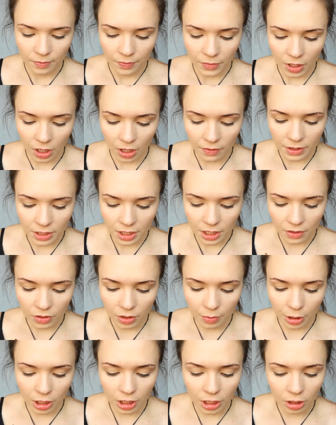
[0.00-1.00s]
Obviously if you
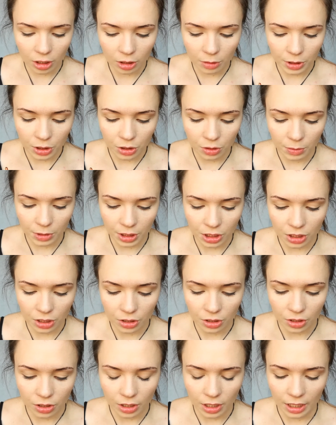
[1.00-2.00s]
put a little bit too much
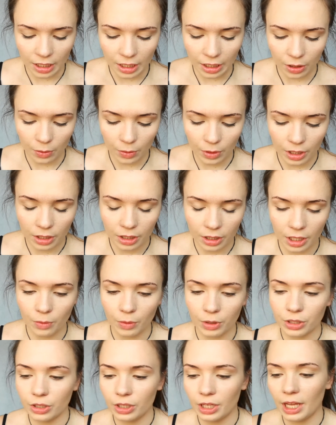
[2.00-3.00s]
liquid, then what
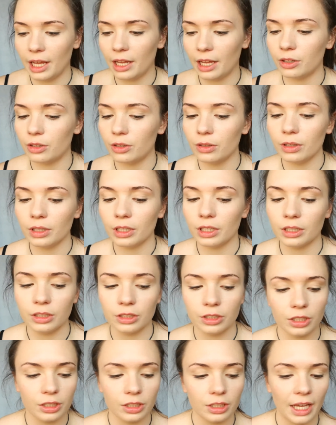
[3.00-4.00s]
you can do is
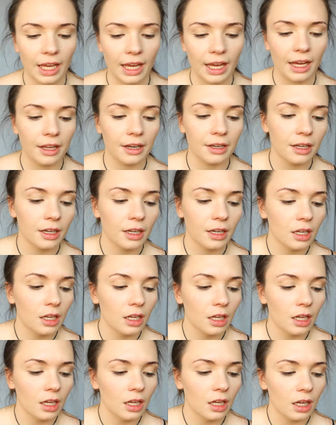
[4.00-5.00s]
just add
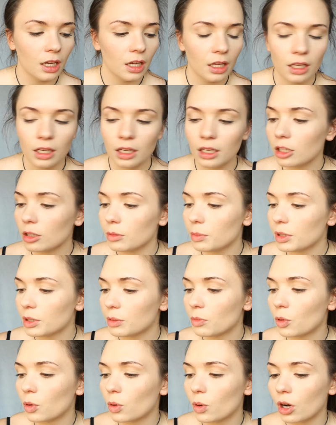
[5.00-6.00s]
a little bit
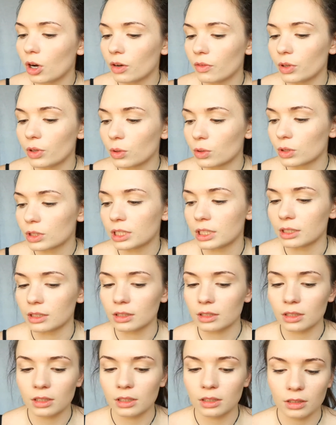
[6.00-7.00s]
more of your tint.
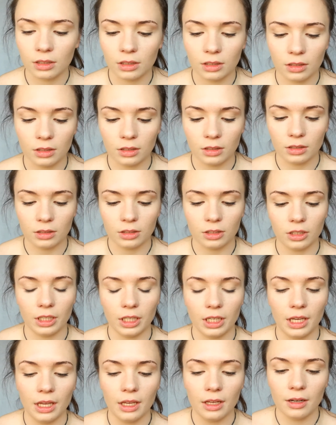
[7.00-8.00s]
So
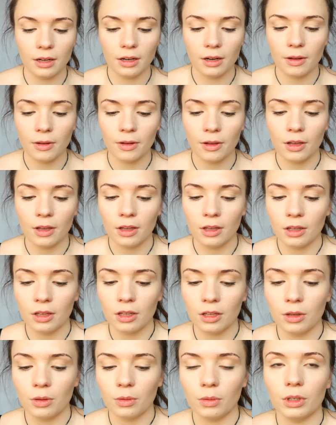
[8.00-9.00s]
again,
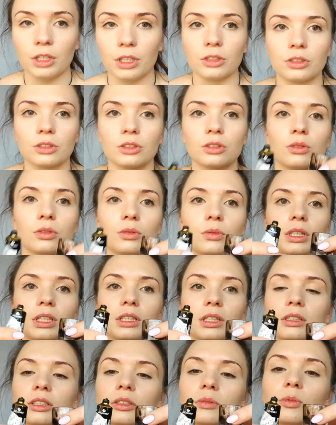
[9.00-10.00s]
just squeeze
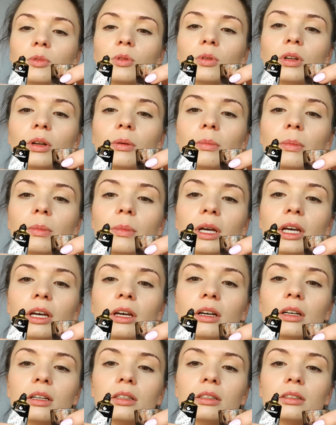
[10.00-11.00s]
a small
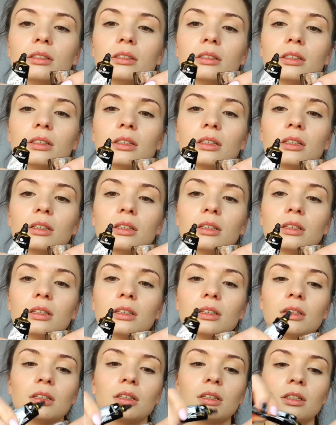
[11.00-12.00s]
amount,
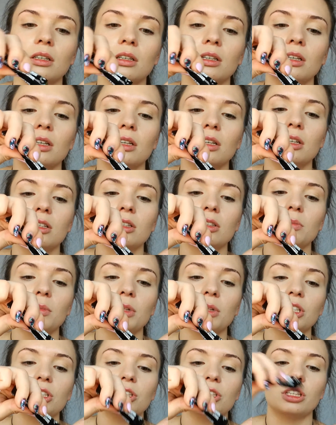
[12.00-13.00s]
as much
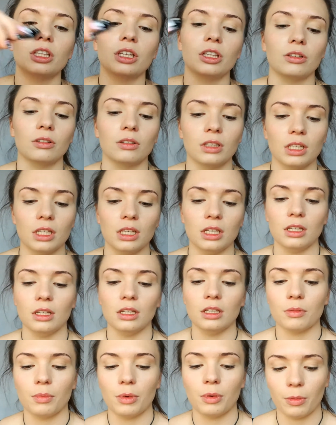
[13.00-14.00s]
as you think you'll need,
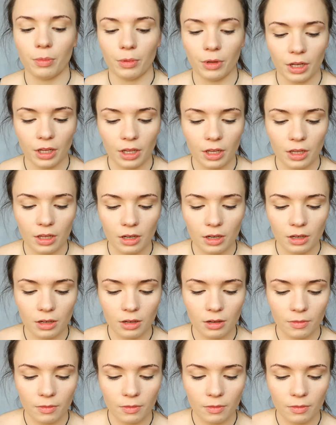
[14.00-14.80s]
pop it in,